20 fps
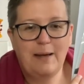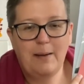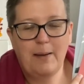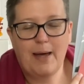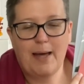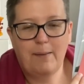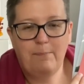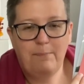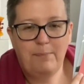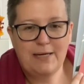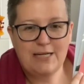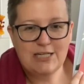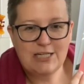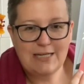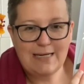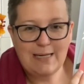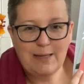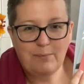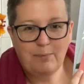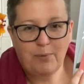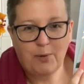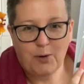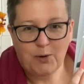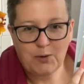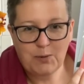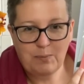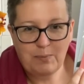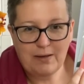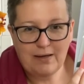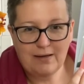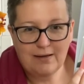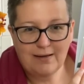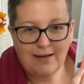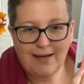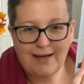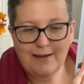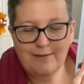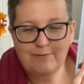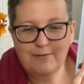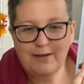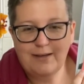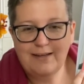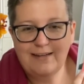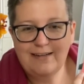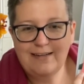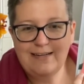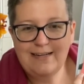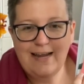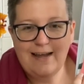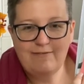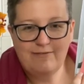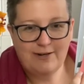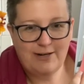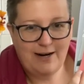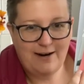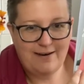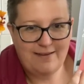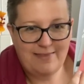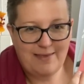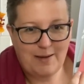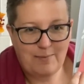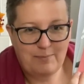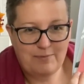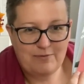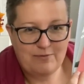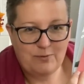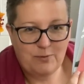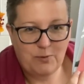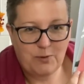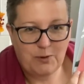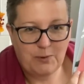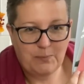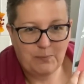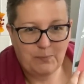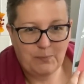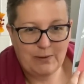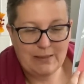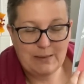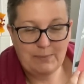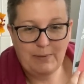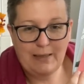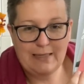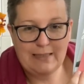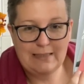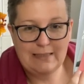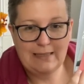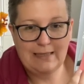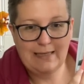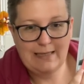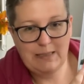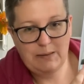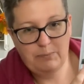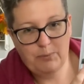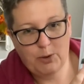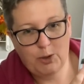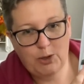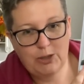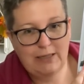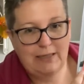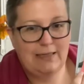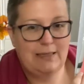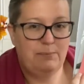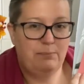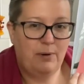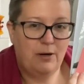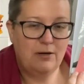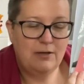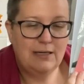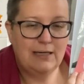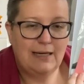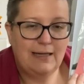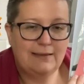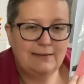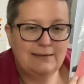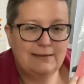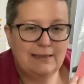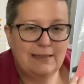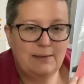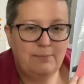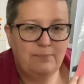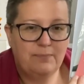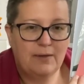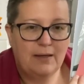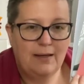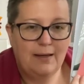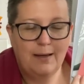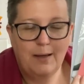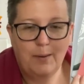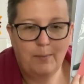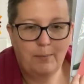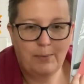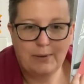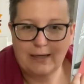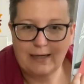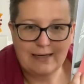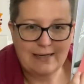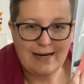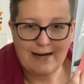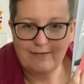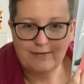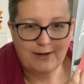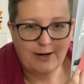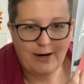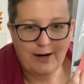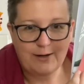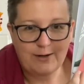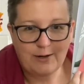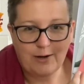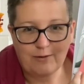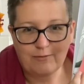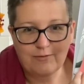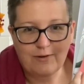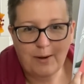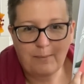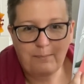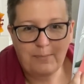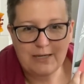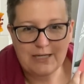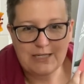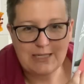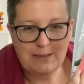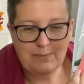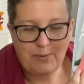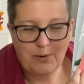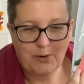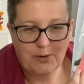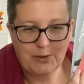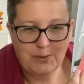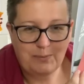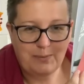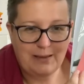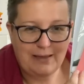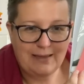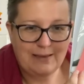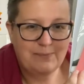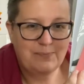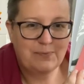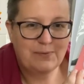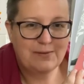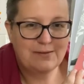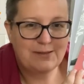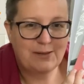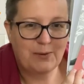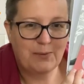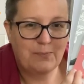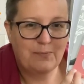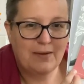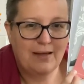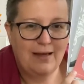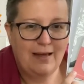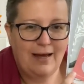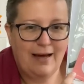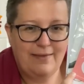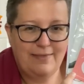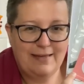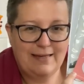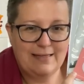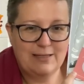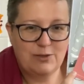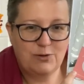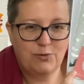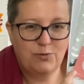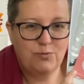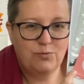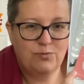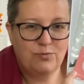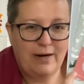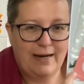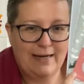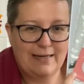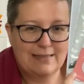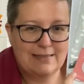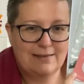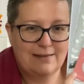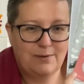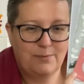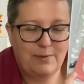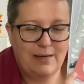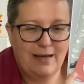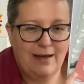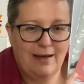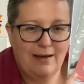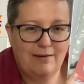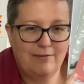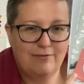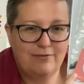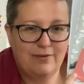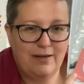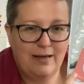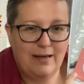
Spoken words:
A Bishy Barnaby. I have never heard that before. We debated Ladybird, Ladybug last time, but I never heard of Bishy Barnaby. So I think it's great that we have